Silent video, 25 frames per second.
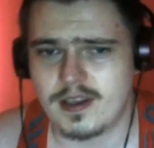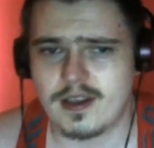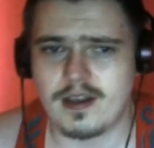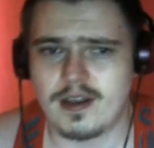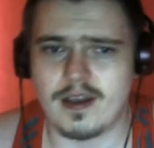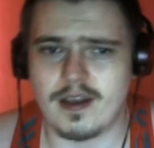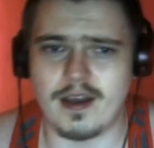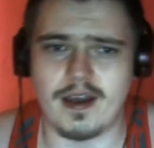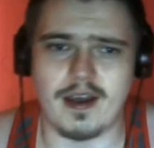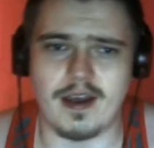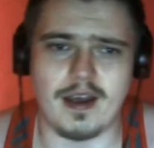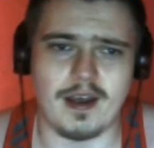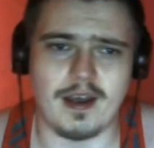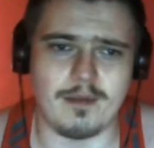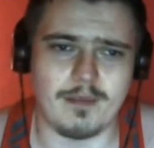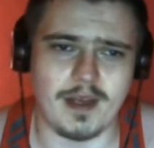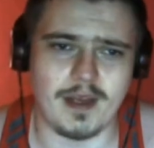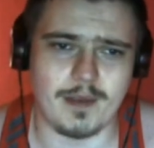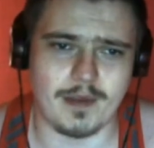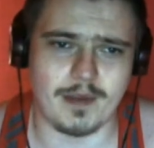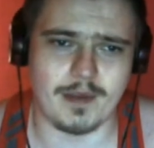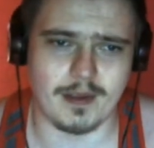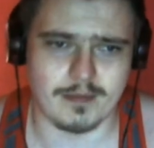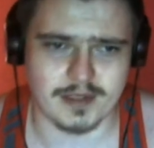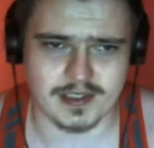
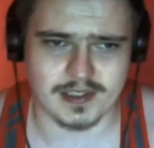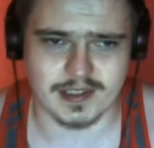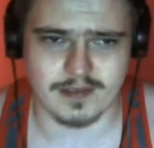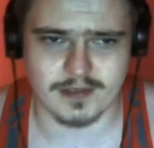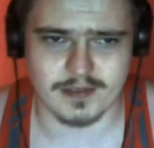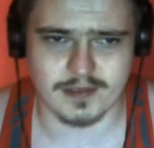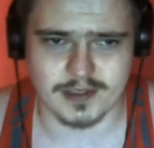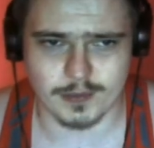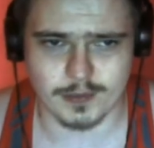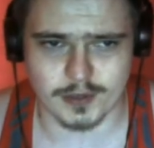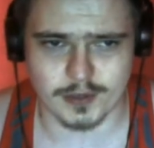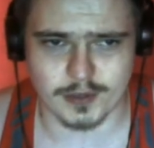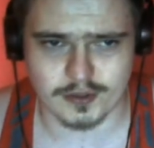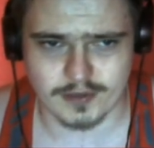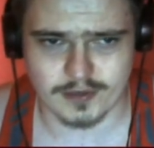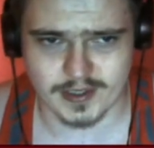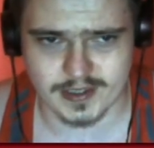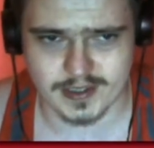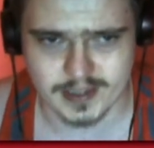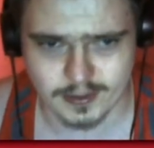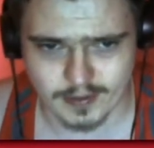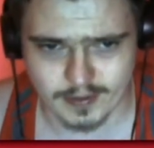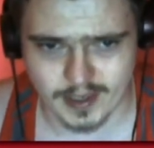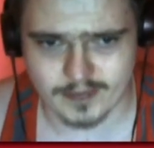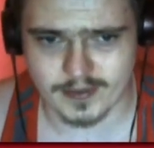Maybe I'm just giving too much
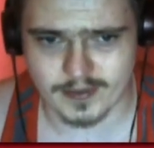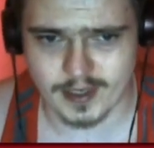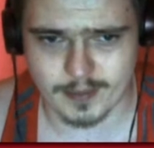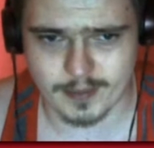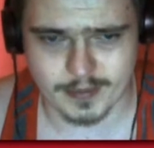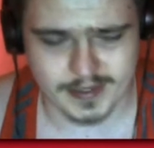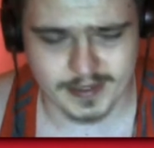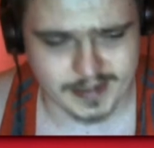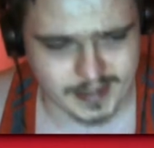credit to Graham there,